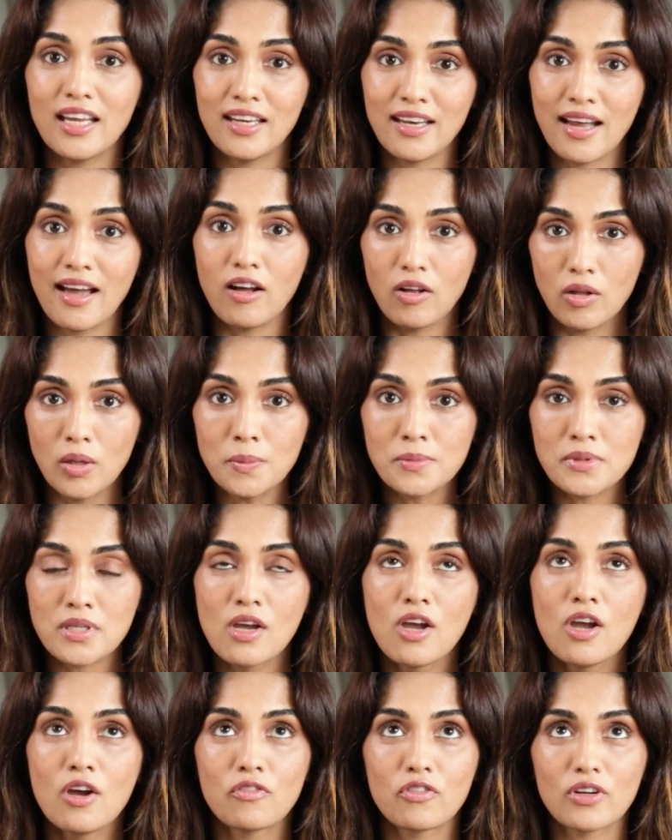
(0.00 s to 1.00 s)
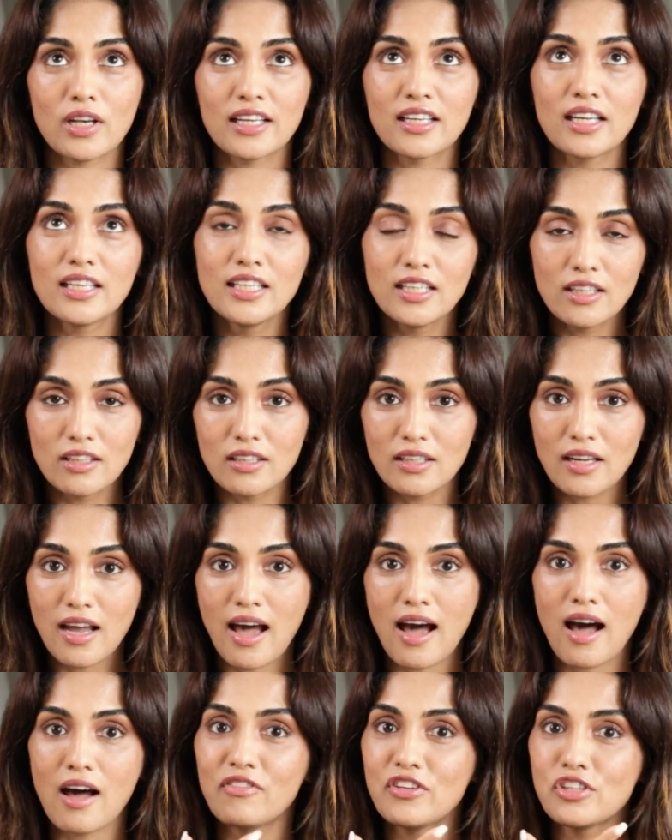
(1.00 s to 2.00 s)
It helped for like a year and a
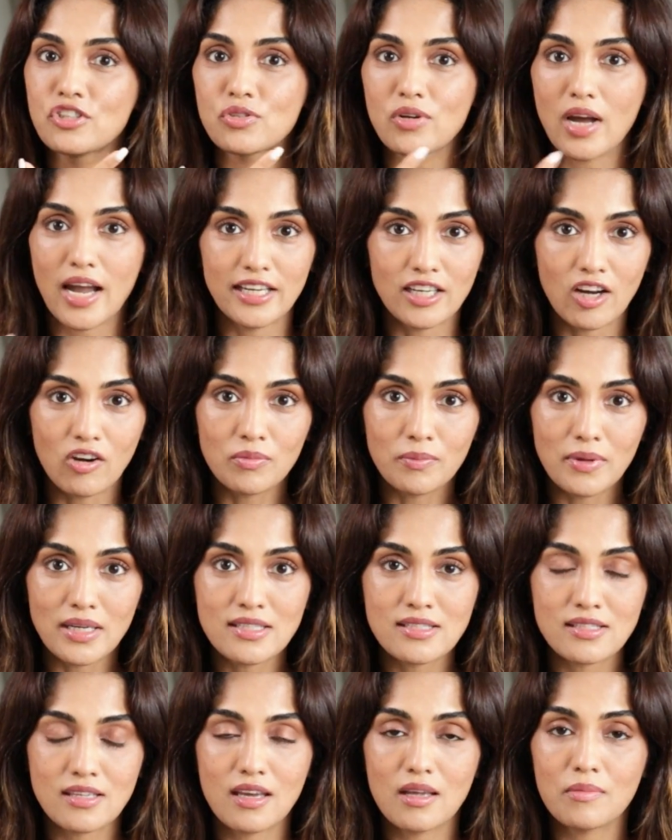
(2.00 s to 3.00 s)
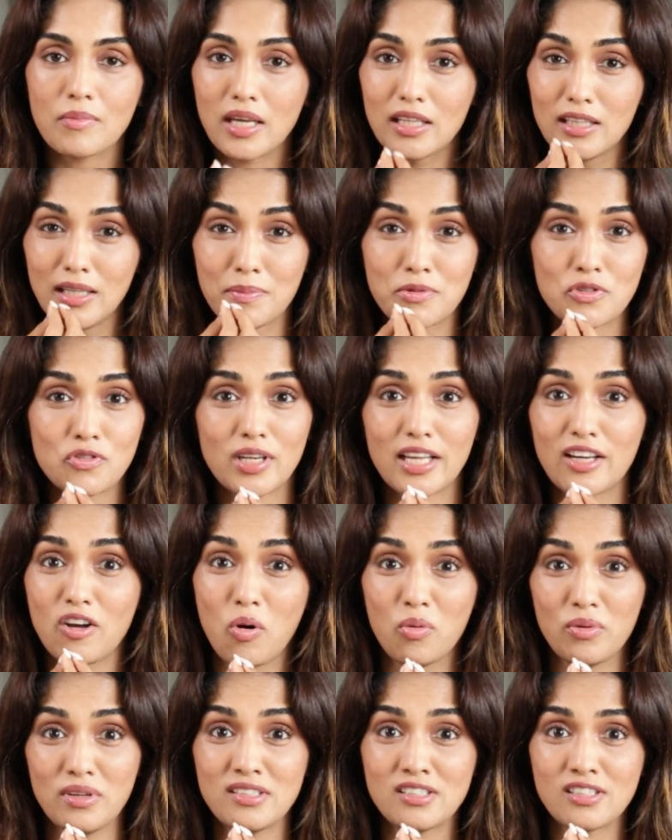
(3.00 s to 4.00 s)
half. It dried out my skin. My lips were like
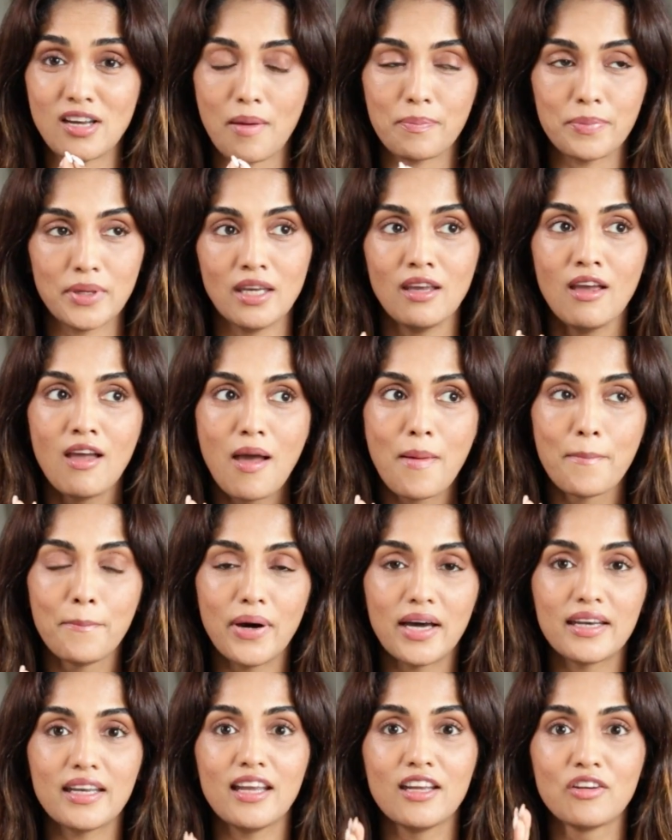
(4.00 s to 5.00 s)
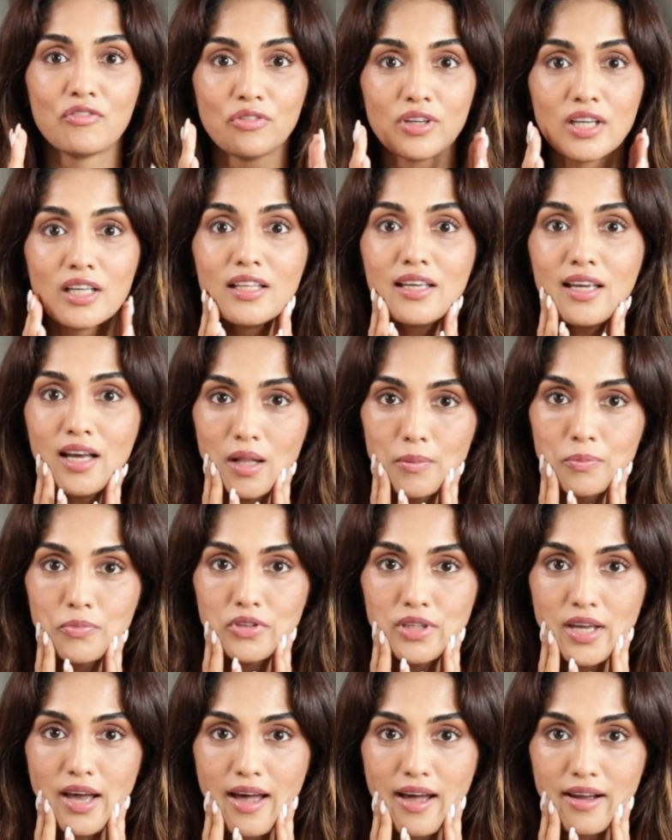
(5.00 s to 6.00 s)
always chappy, but it really helped
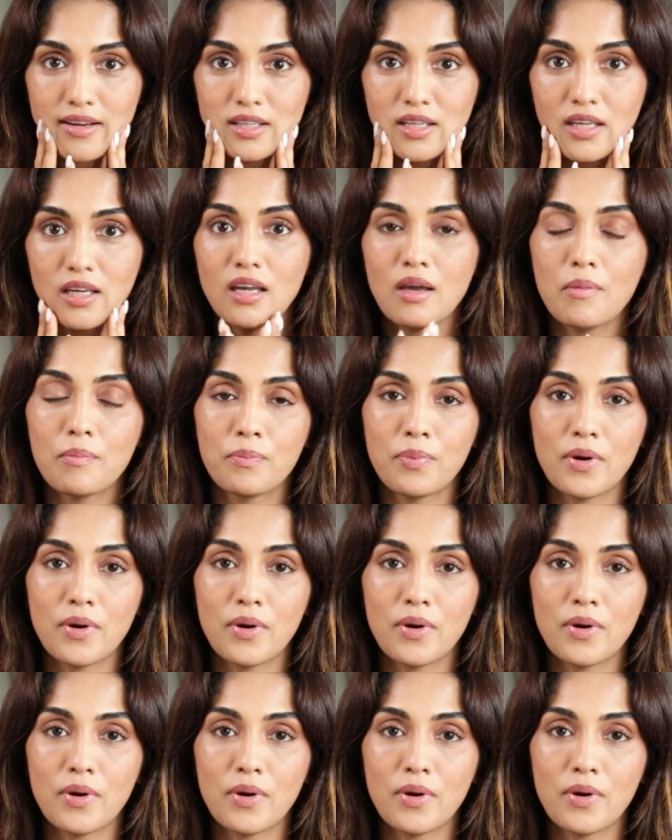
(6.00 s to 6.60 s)
with the acne.